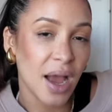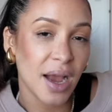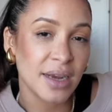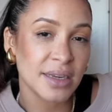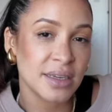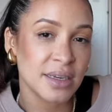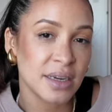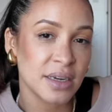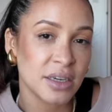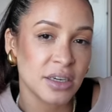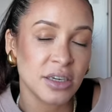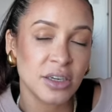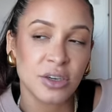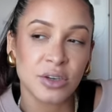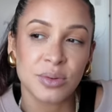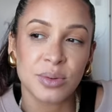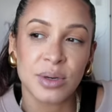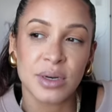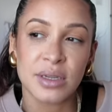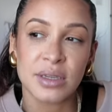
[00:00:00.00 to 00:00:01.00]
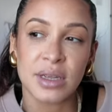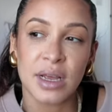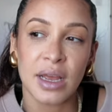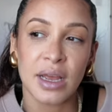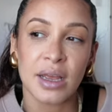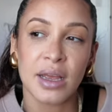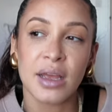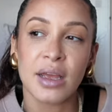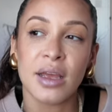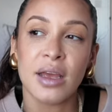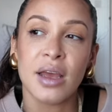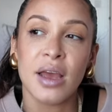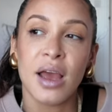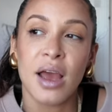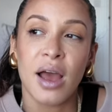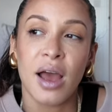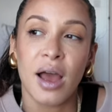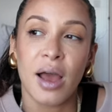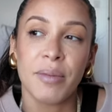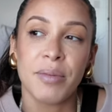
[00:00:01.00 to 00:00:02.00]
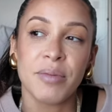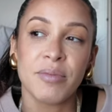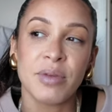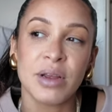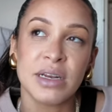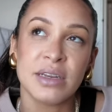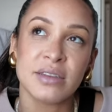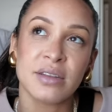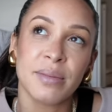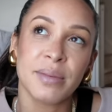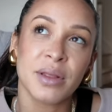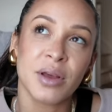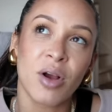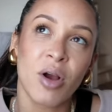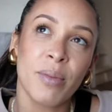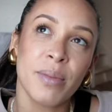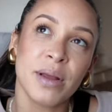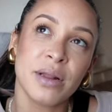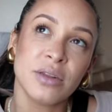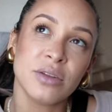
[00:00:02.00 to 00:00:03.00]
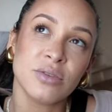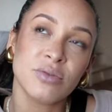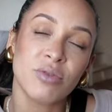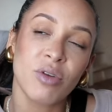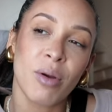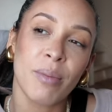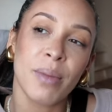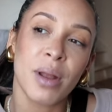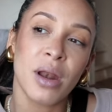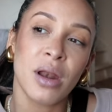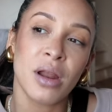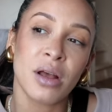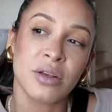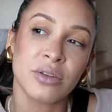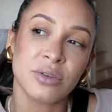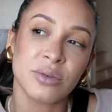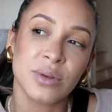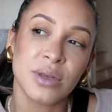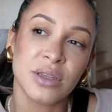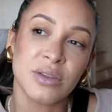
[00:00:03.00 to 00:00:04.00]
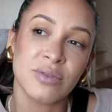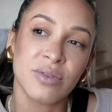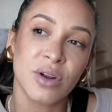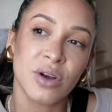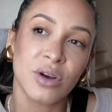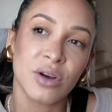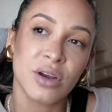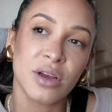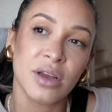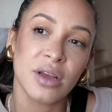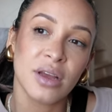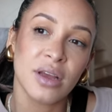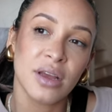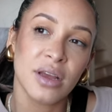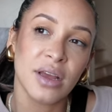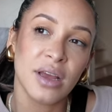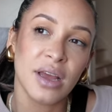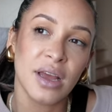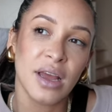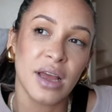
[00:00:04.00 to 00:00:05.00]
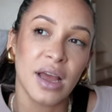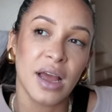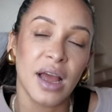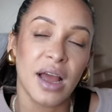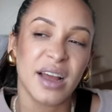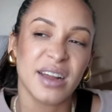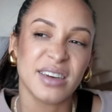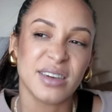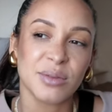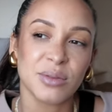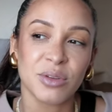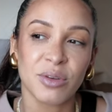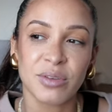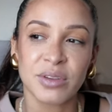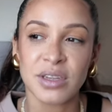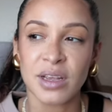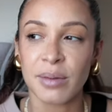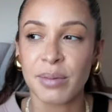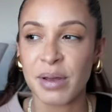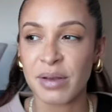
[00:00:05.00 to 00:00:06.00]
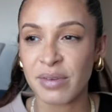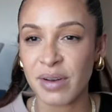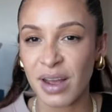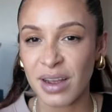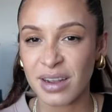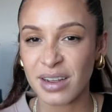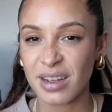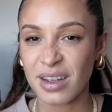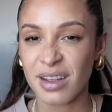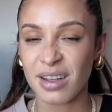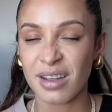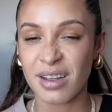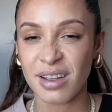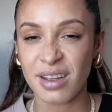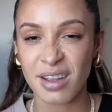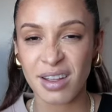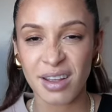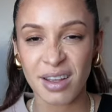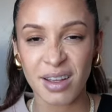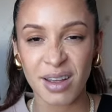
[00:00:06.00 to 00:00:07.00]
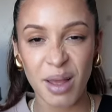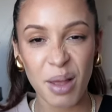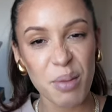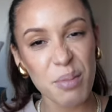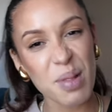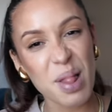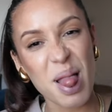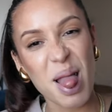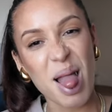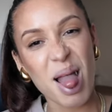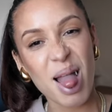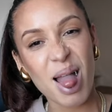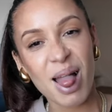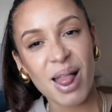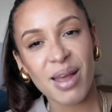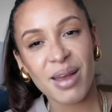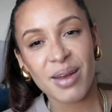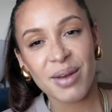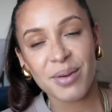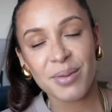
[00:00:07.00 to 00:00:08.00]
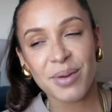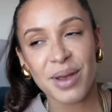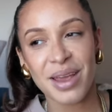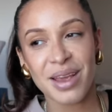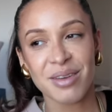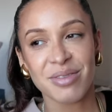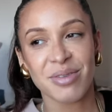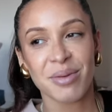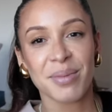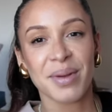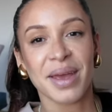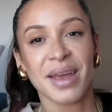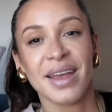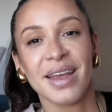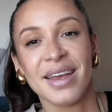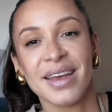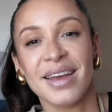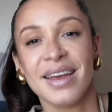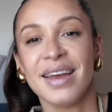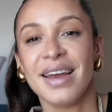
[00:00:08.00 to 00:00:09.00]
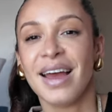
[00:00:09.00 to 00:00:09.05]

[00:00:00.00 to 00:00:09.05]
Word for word: I did actually just want to say, I've been reading some of the comments from last week's vlog and it was obviously a bit of like a bleh week for me.